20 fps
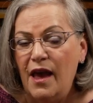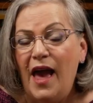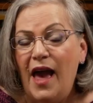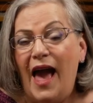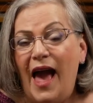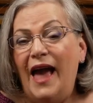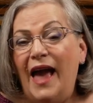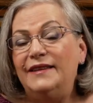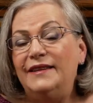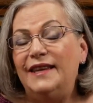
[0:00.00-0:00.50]

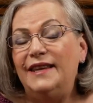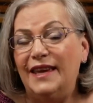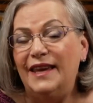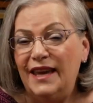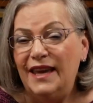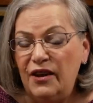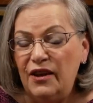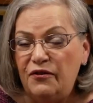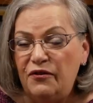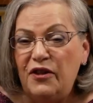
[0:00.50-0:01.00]
And
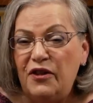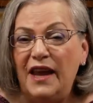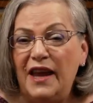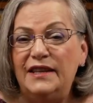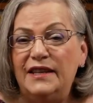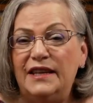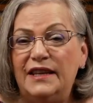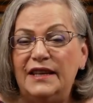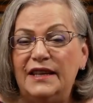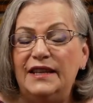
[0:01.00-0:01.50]
if they
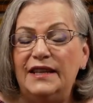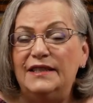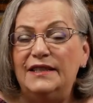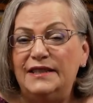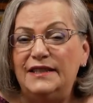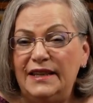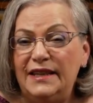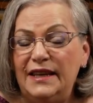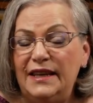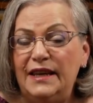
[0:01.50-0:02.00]
did
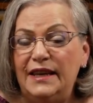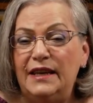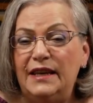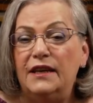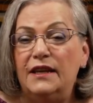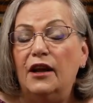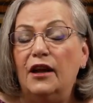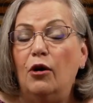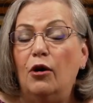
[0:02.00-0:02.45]
indeed